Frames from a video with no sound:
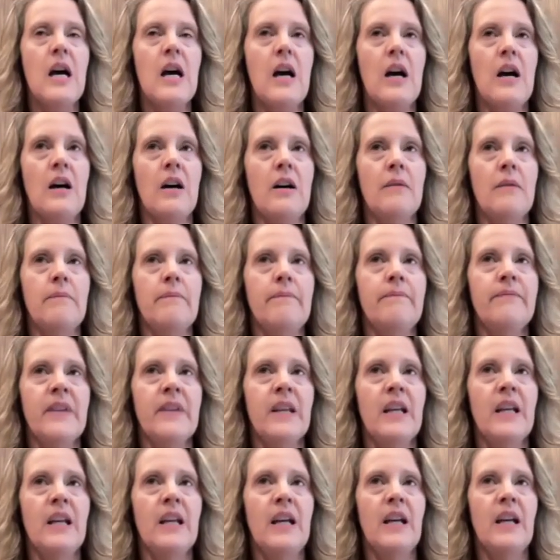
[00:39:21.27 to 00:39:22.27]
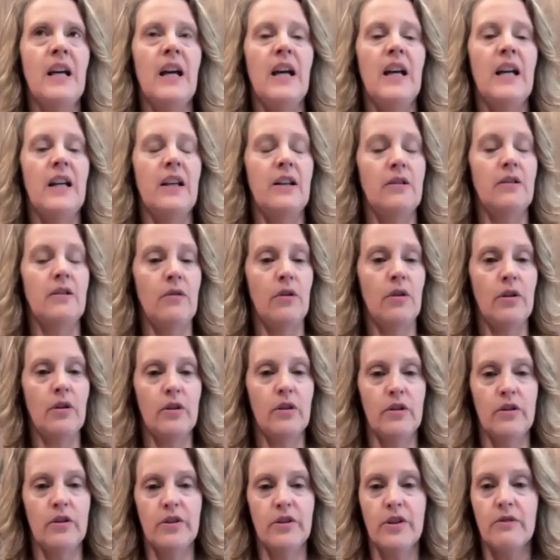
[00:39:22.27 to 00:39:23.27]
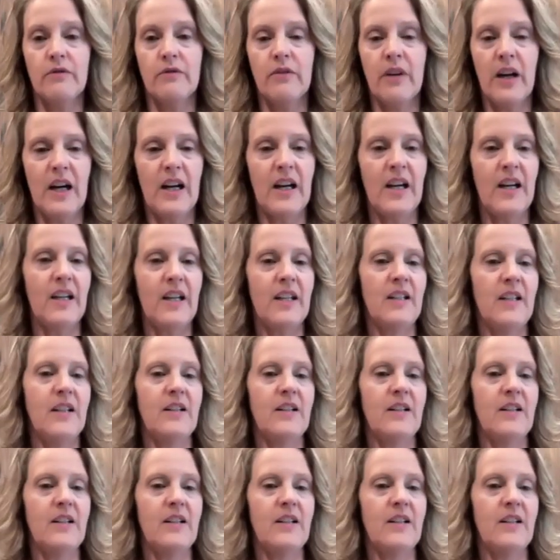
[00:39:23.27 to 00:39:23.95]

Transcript: Um, it hurt to ride.